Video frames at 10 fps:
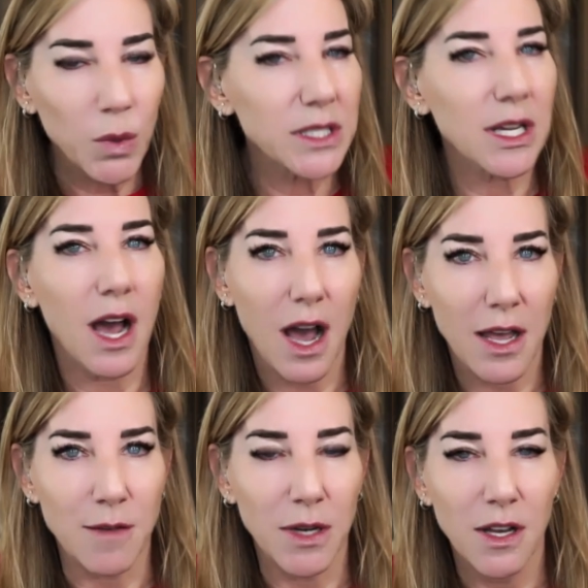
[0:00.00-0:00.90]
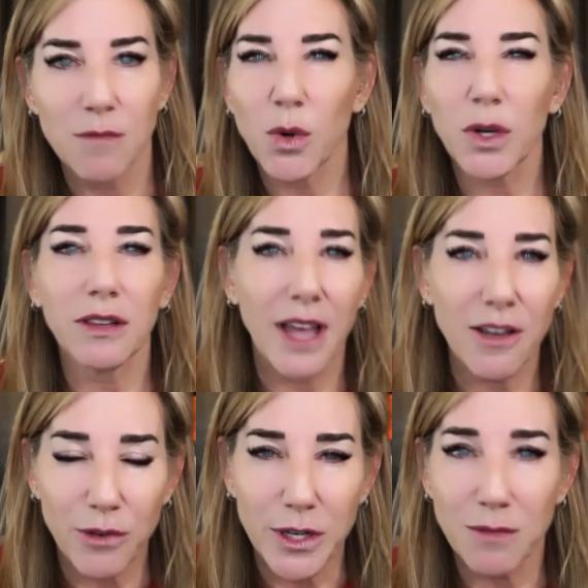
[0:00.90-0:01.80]
time, more
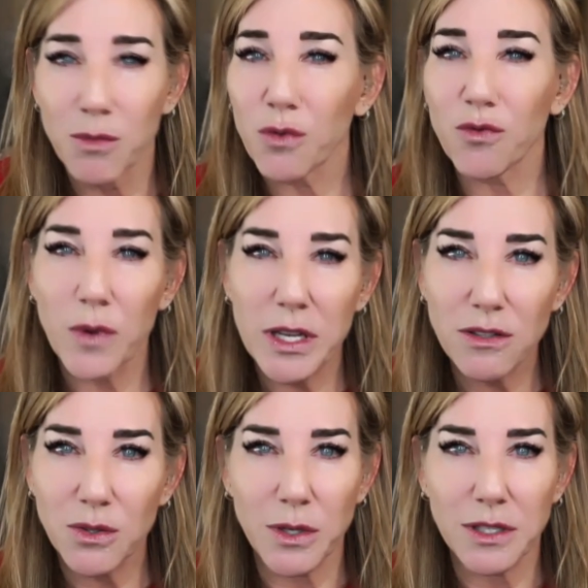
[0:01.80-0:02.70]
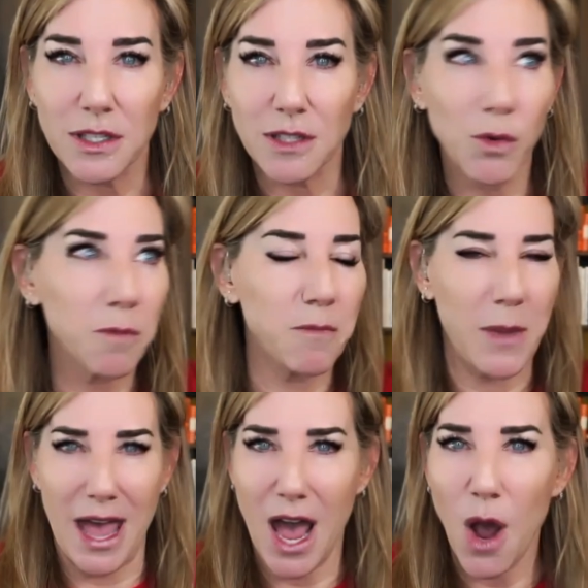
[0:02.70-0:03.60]
leverage, more resources, more
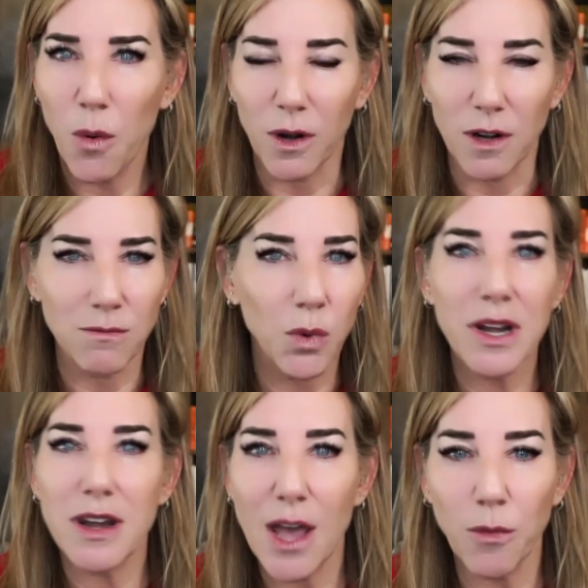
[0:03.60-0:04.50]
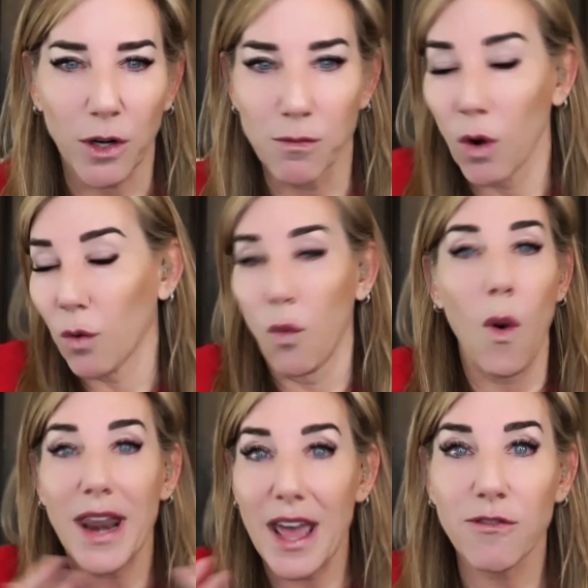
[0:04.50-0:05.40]
power, more network, more
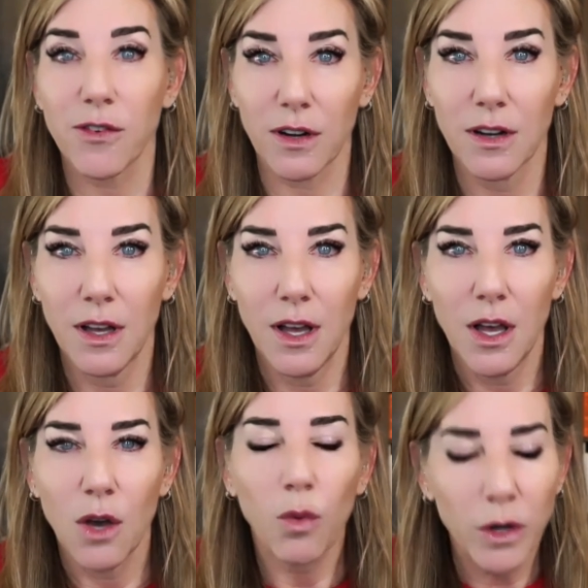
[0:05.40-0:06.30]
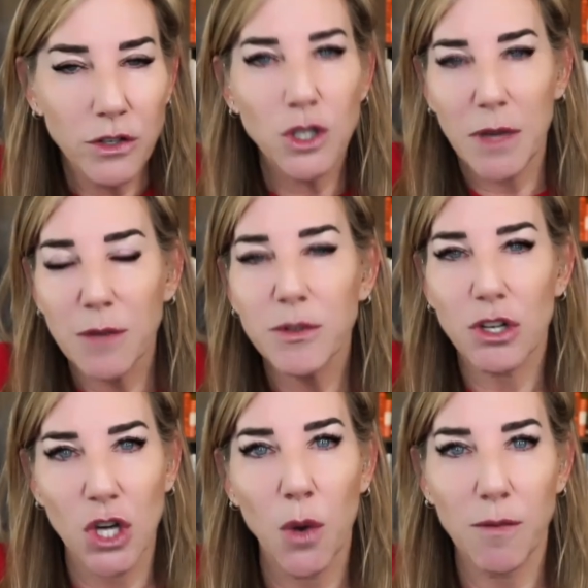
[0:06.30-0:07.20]
whatever, wouldn't you be able to
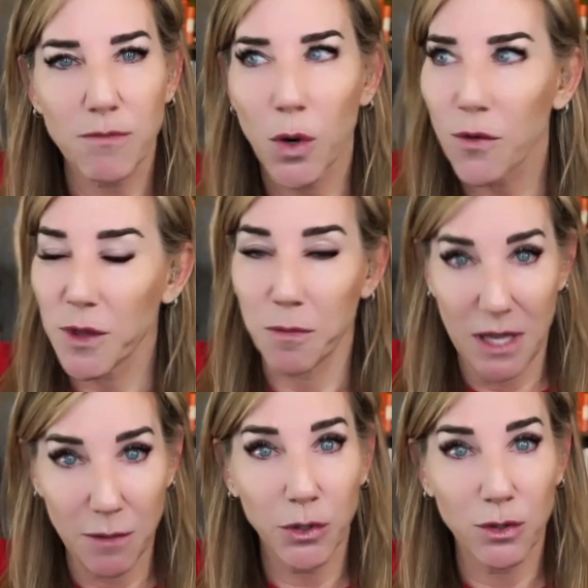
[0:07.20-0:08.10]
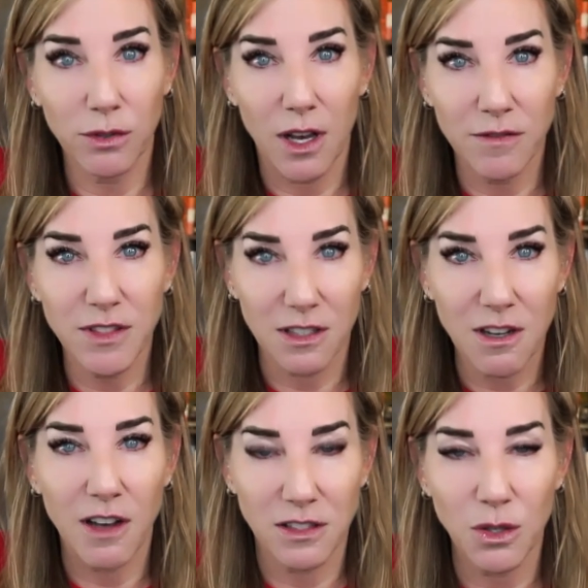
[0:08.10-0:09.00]
show up more for the people you loved and the
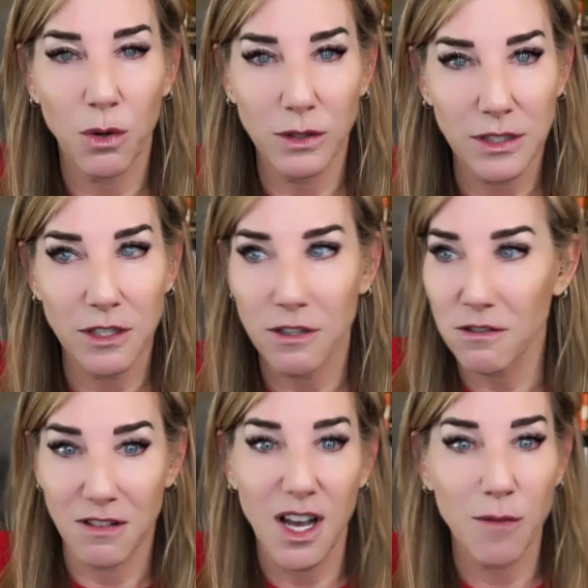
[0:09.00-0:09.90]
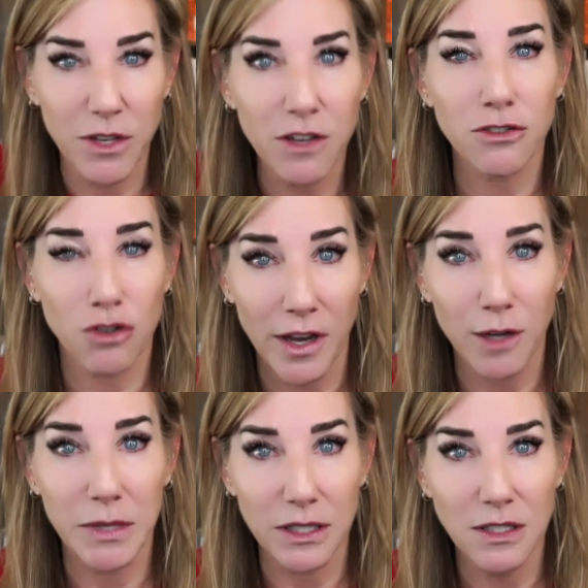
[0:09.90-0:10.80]
causes you hold dear and the company you're trying to
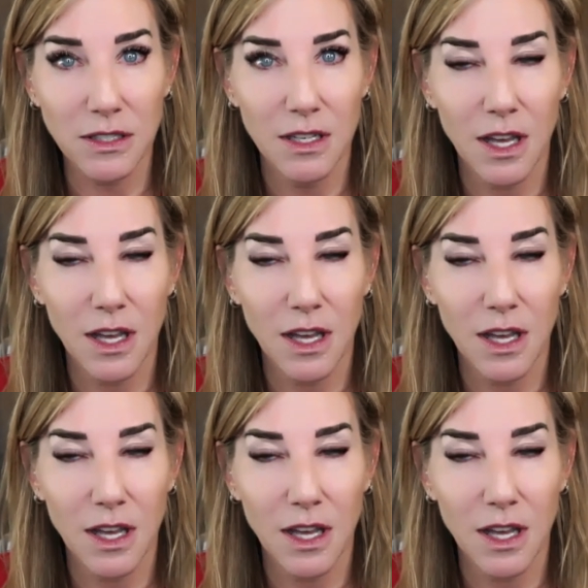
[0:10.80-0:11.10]
build?